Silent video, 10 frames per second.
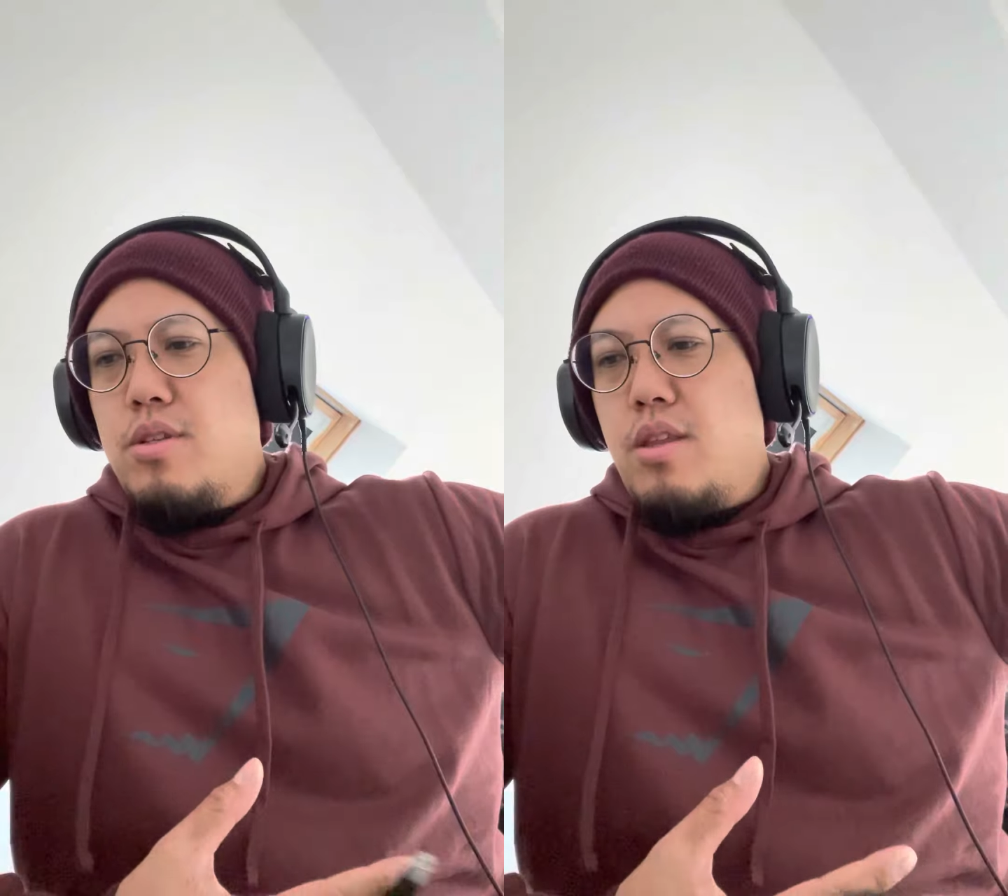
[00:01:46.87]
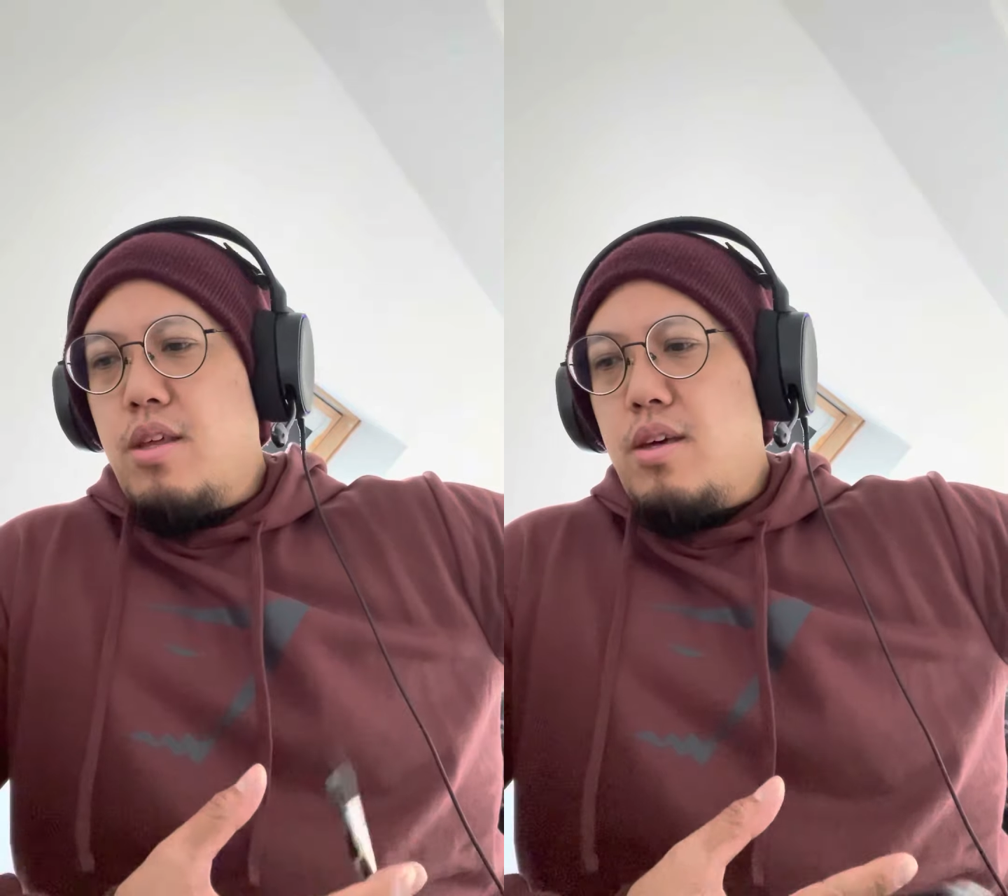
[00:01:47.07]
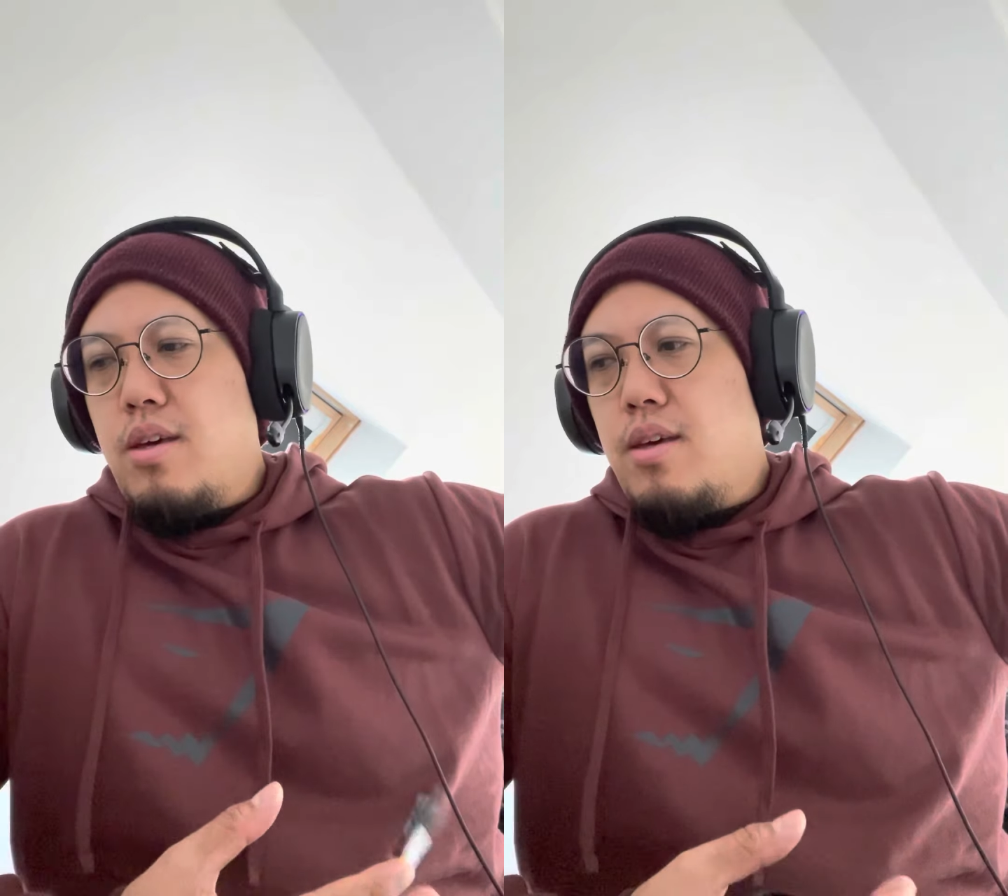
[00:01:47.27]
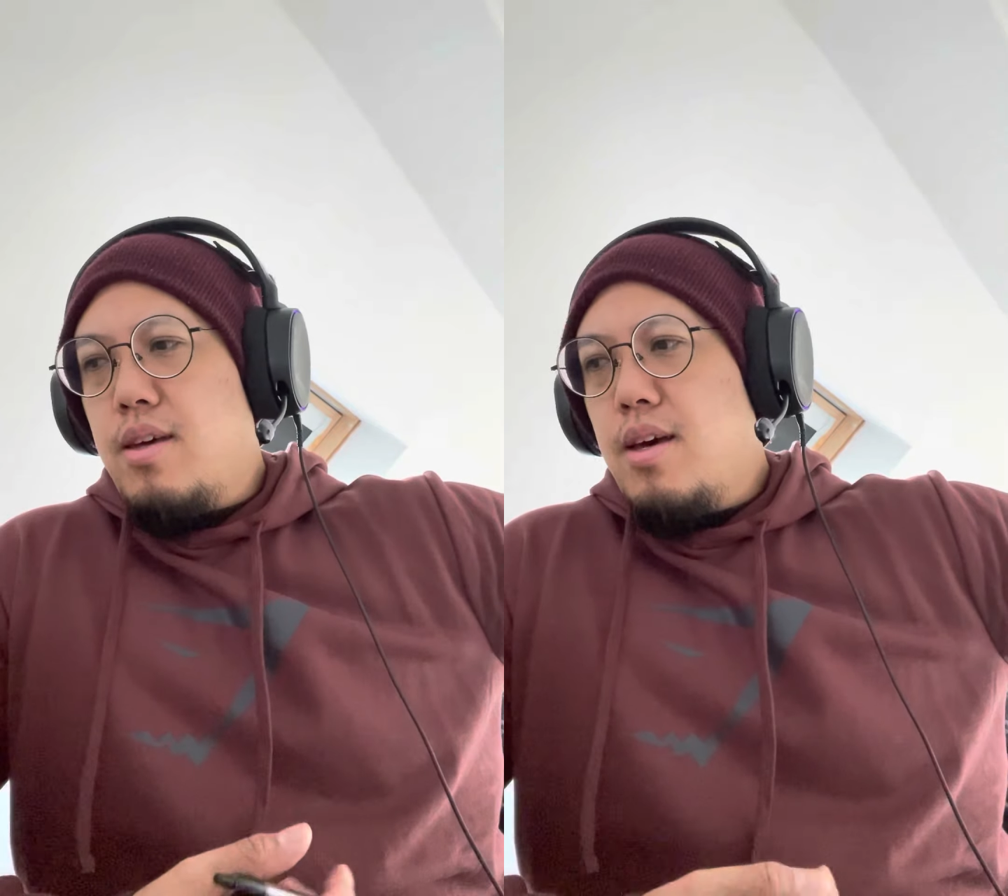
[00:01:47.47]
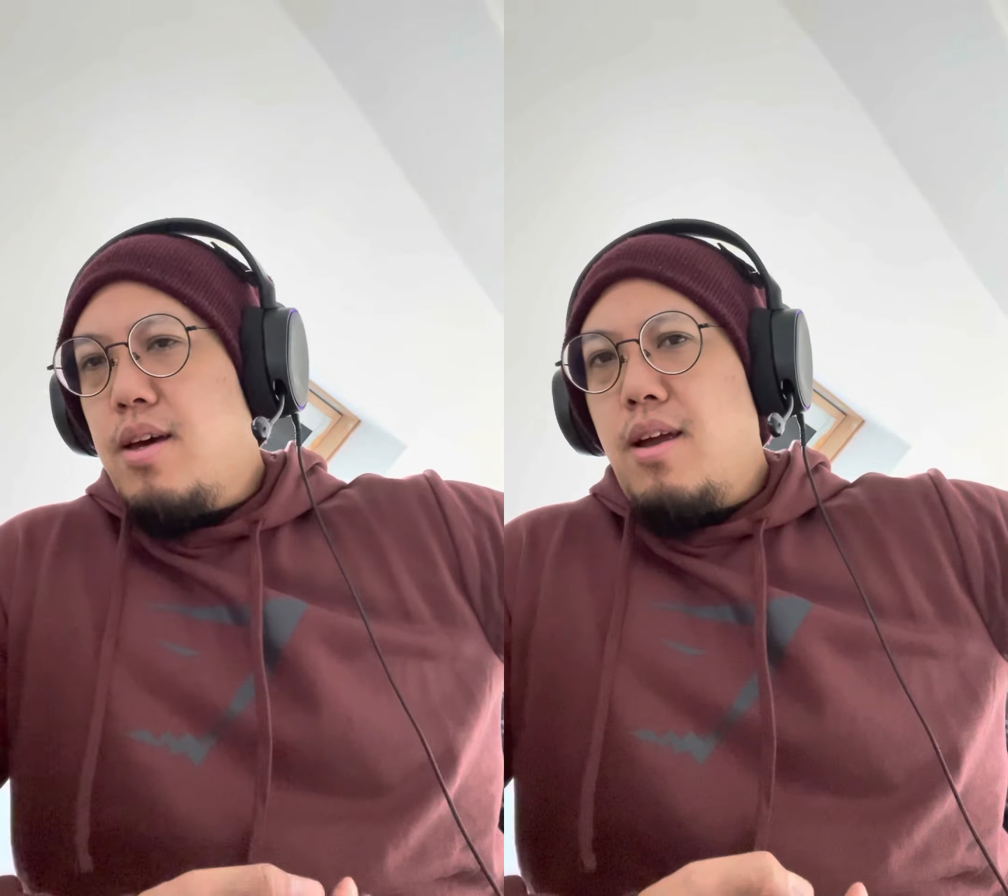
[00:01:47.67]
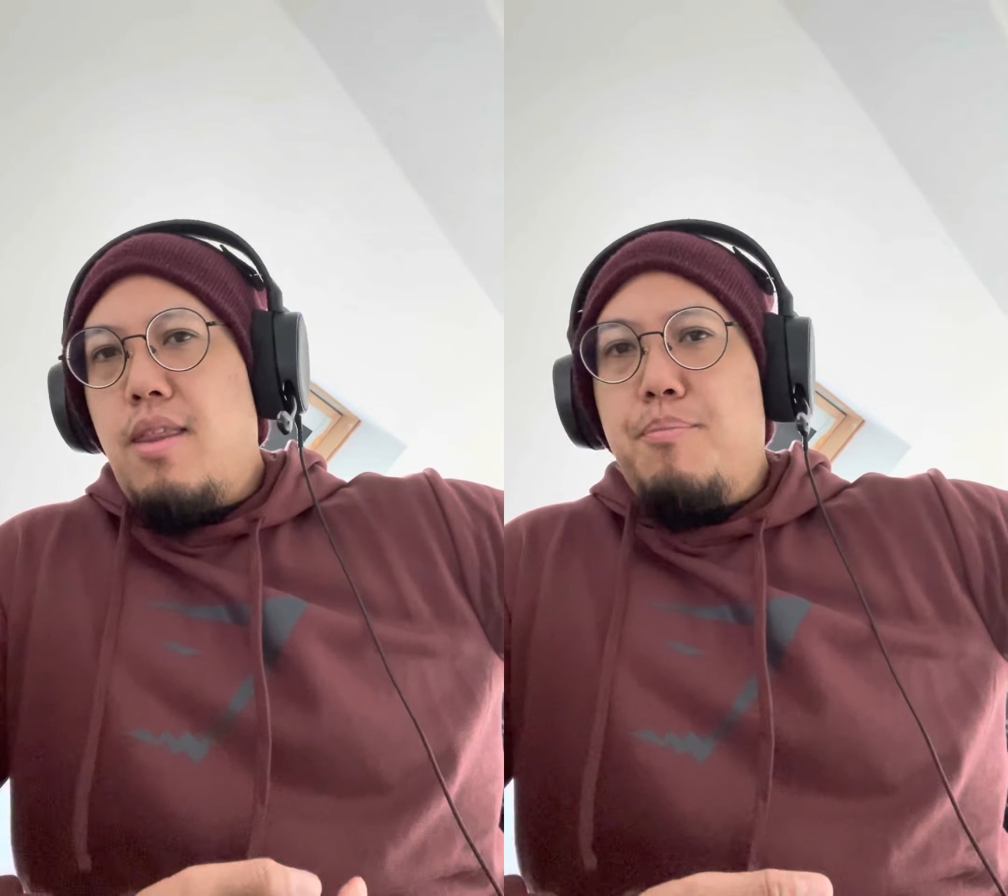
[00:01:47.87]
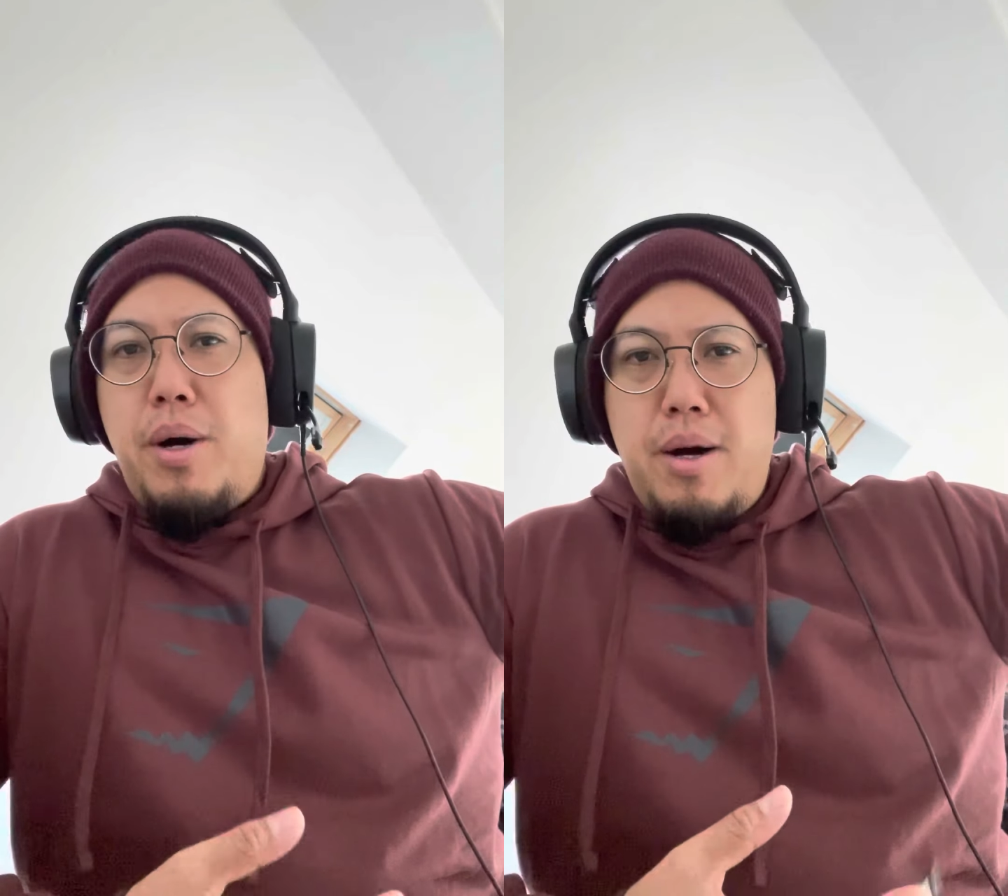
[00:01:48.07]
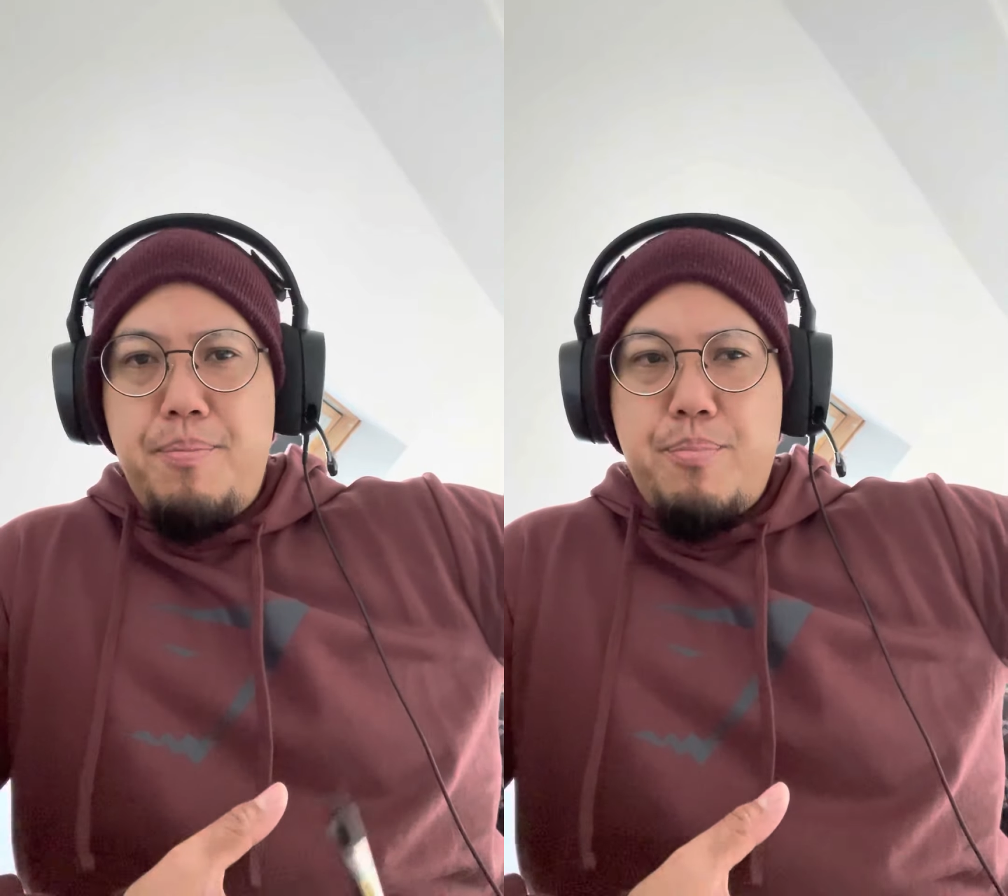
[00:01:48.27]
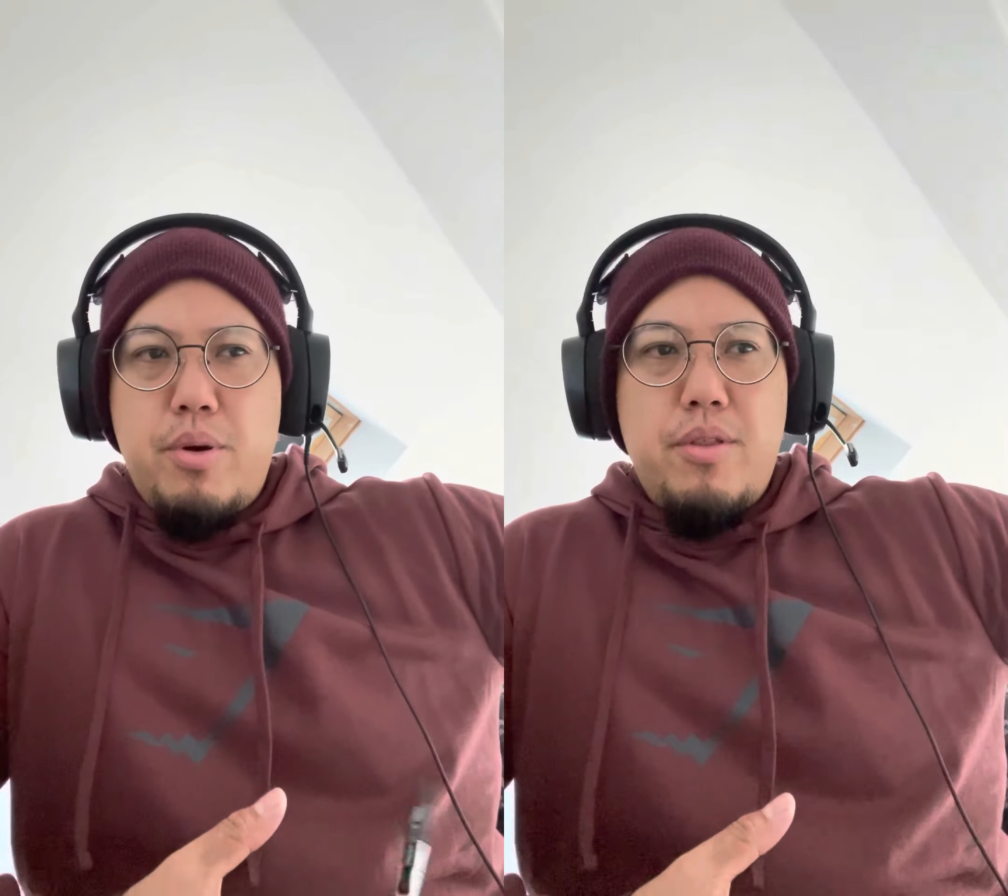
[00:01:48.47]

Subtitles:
the pump.